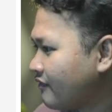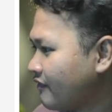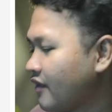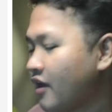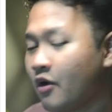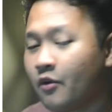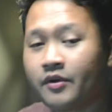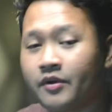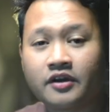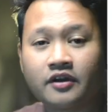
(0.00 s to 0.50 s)

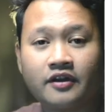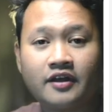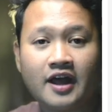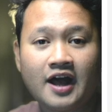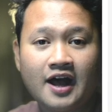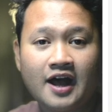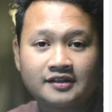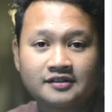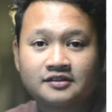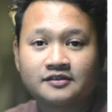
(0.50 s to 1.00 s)
now we're gonna
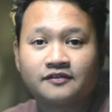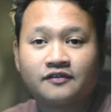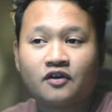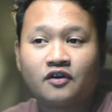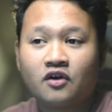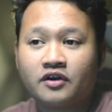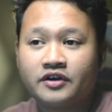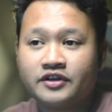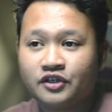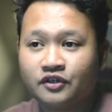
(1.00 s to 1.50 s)
ask
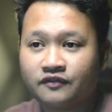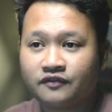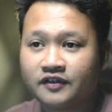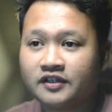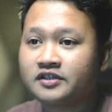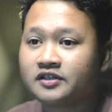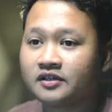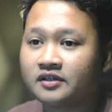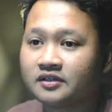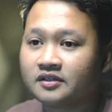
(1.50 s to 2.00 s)
for new
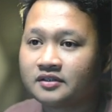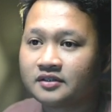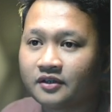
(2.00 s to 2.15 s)
features.